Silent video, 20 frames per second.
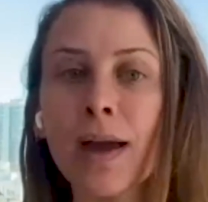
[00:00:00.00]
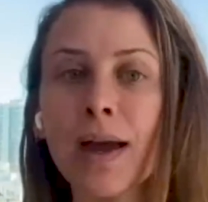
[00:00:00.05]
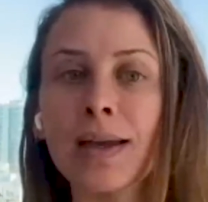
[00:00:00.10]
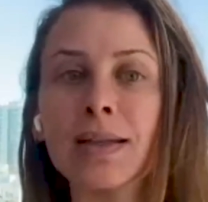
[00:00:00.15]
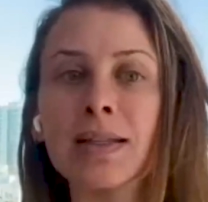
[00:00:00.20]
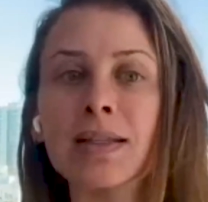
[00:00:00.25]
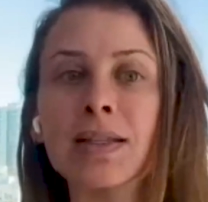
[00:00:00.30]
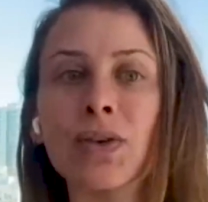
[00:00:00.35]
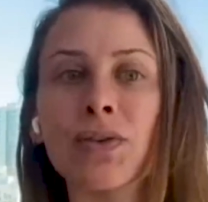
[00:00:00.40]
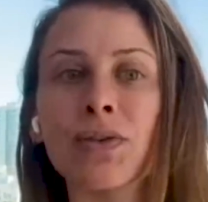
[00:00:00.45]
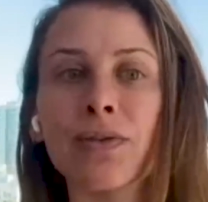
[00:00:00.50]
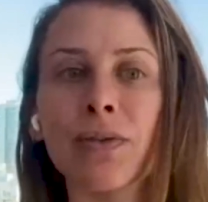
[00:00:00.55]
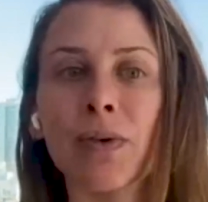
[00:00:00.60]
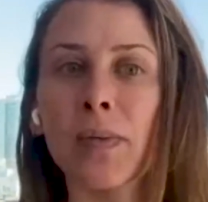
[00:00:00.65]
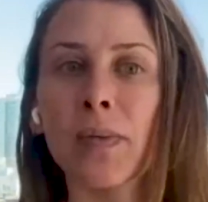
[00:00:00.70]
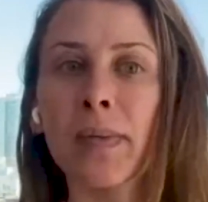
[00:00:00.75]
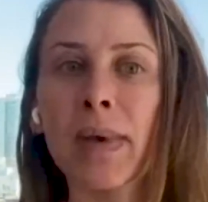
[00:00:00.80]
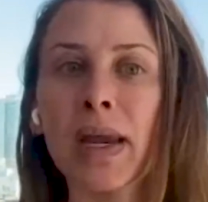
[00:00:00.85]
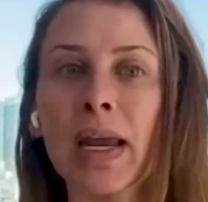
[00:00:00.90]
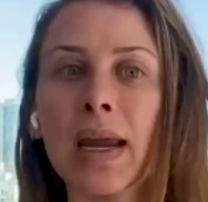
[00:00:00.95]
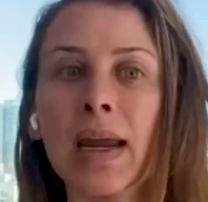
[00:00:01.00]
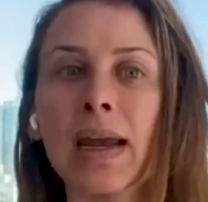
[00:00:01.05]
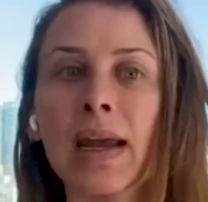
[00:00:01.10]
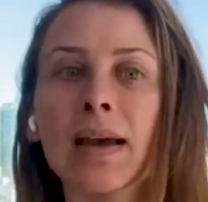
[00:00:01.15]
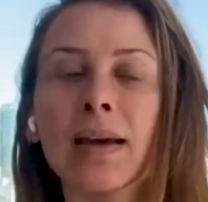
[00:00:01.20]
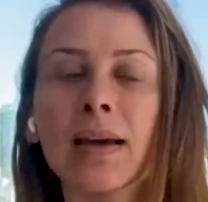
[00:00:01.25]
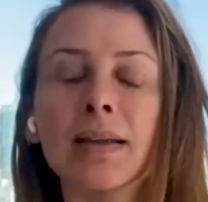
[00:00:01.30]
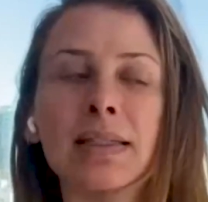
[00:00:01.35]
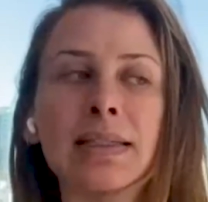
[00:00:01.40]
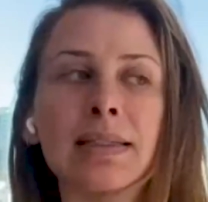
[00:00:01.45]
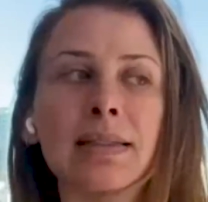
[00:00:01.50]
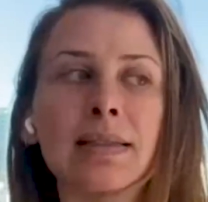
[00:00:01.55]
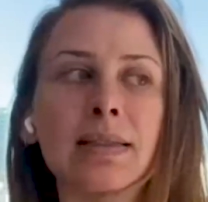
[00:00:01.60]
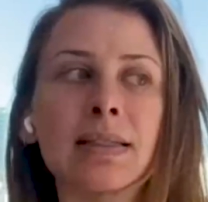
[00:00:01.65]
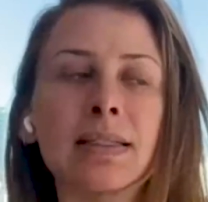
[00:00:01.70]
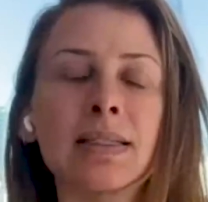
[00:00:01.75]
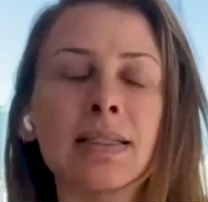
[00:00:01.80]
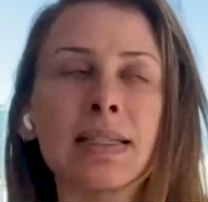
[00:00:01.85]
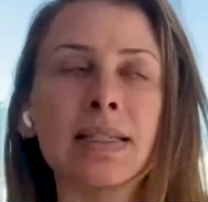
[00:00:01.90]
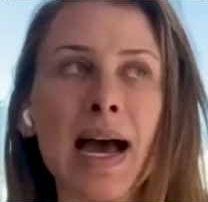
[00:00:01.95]
And so for me,
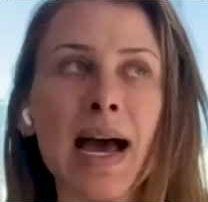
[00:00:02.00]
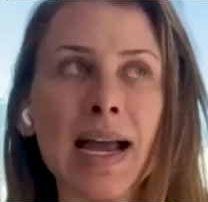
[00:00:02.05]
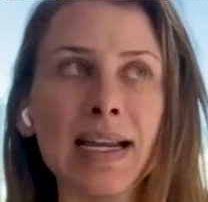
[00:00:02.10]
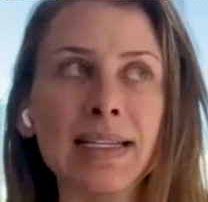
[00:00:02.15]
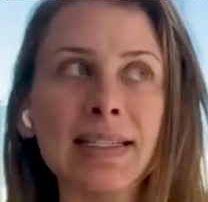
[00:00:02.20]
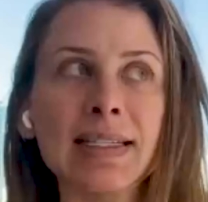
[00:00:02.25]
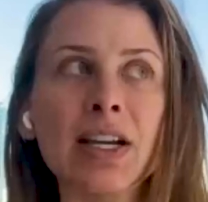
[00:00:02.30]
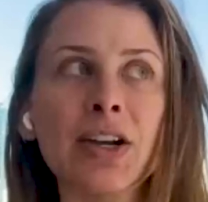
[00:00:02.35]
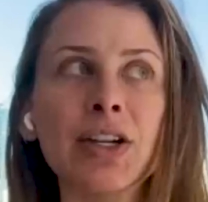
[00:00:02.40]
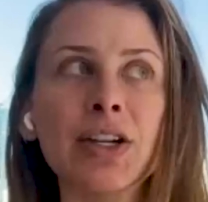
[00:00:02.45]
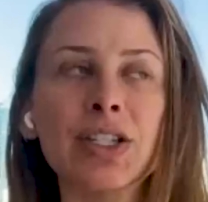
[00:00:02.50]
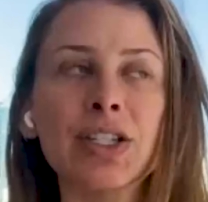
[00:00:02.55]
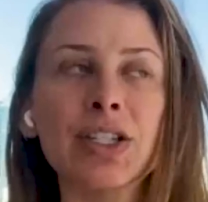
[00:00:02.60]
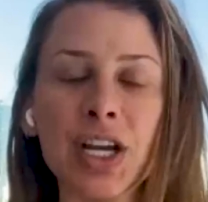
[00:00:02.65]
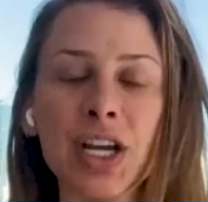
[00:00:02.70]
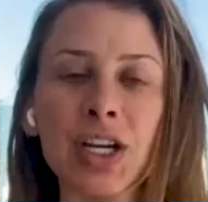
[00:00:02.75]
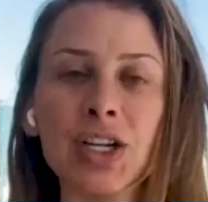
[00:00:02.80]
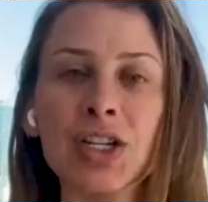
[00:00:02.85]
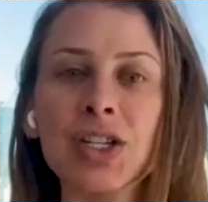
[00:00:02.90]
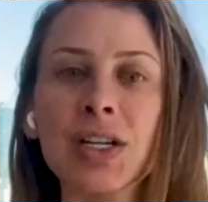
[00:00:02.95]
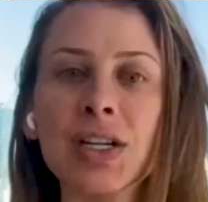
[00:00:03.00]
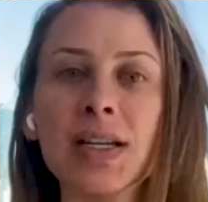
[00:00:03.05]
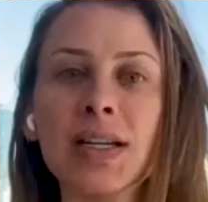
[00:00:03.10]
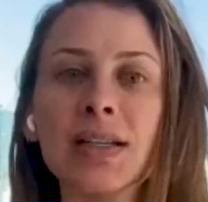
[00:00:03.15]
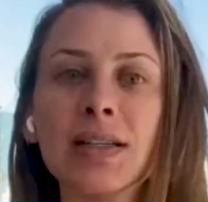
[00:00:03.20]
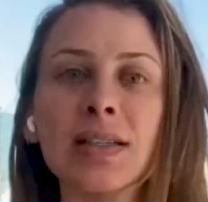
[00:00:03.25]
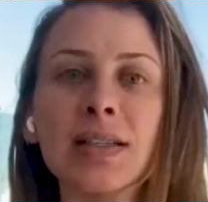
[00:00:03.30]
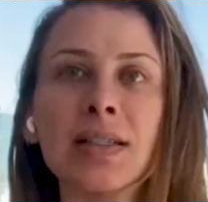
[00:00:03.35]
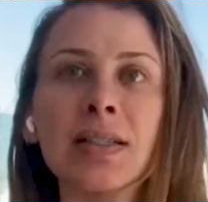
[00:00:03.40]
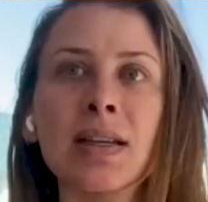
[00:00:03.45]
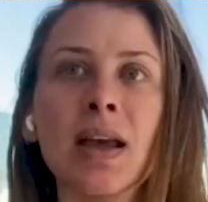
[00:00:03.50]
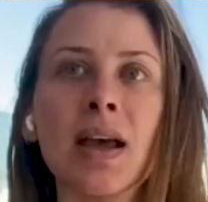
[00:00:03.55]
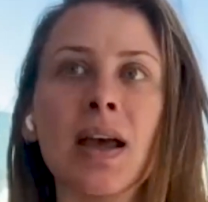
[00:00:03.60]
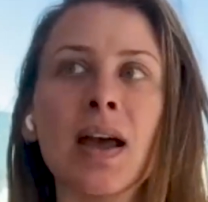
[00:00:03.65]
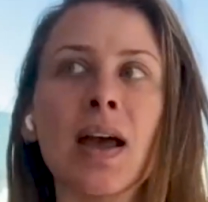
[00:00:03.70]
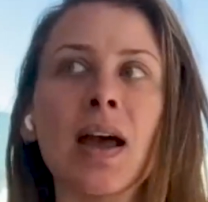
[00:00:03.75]
dietary changes